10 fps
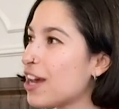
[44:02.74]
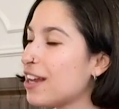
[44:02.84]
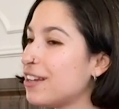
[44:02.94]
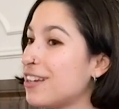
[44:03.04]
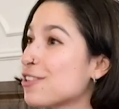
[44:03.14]
and
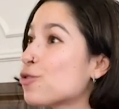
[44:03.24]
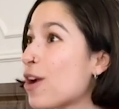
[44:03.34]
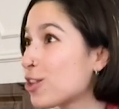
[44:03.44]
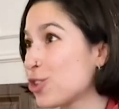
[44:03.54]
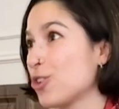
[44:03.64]
the
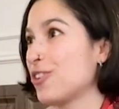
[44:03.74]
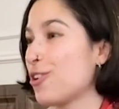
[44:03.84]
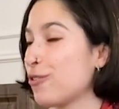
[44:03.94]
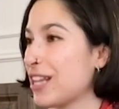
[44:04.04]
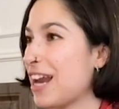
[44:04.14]
structure
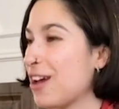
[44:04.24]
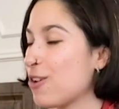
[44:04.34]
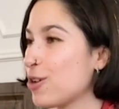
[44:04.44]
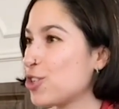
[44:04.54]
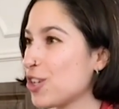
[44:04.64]
of the
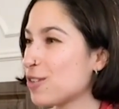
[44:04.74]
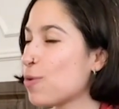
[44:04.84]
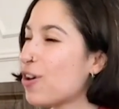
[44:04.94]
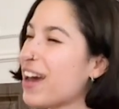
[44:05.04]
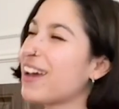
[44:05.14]
language is
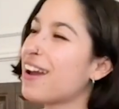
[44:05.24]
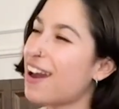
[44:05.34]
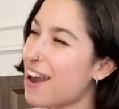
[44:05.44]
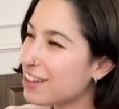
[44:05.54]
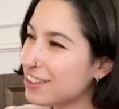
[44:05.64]
more like
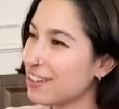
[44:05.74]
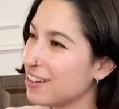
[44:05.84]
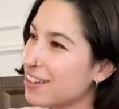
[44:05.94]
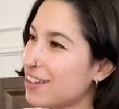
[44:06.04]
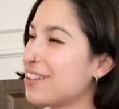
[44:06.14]
Latin
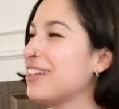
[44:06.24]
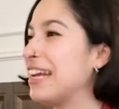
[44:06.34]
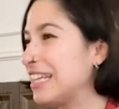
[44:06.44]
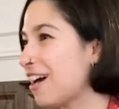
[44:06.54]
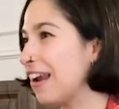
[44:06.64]
than
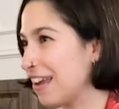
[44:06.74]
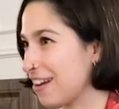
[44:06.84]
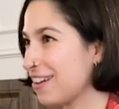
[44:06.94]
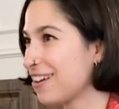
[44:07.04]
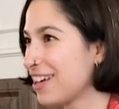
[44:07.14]
Italian.
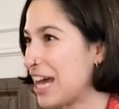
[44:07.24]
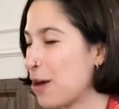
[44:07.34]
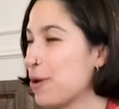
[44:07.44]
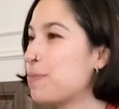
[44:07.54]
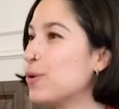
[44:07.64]

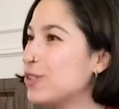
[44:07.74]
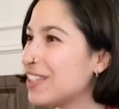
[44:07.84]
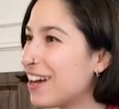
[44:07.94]
We put